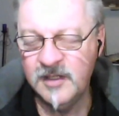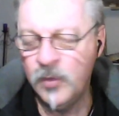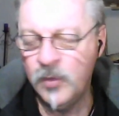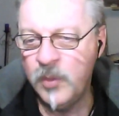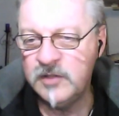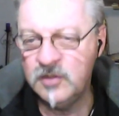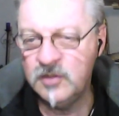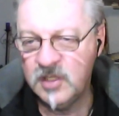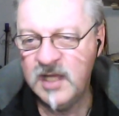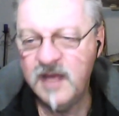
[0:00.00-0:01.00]
When you could
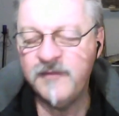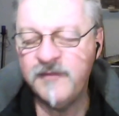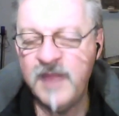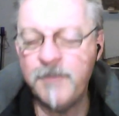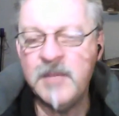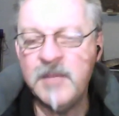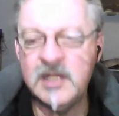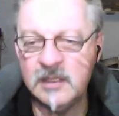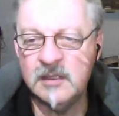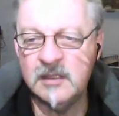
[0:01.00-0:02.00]
have that
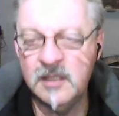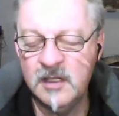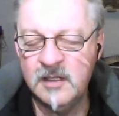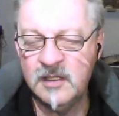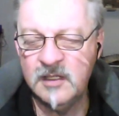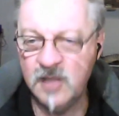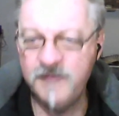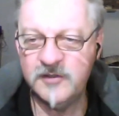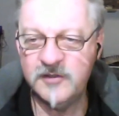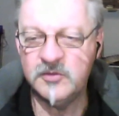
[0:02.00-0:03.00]
many
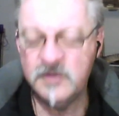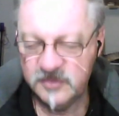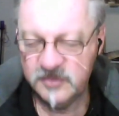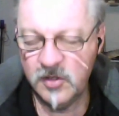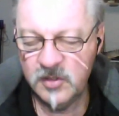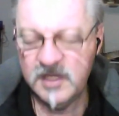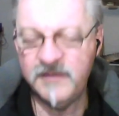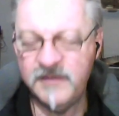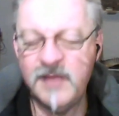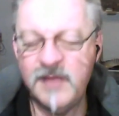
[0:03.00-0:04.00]
the soul could have
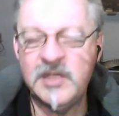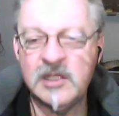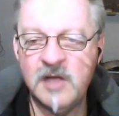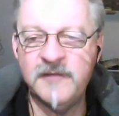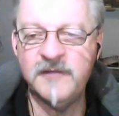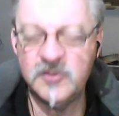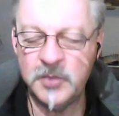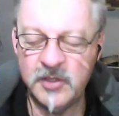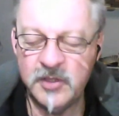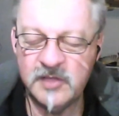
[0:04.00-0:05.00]
that many life
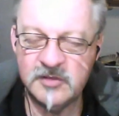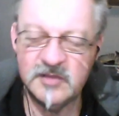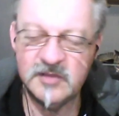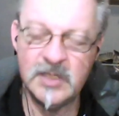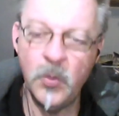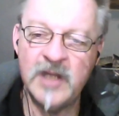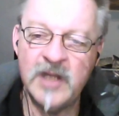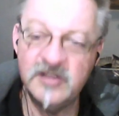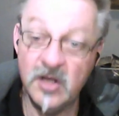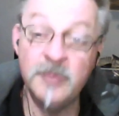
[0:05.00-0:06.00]
experiences in one
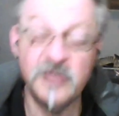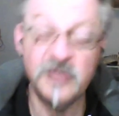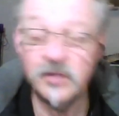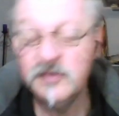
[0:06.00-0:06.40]
time zone.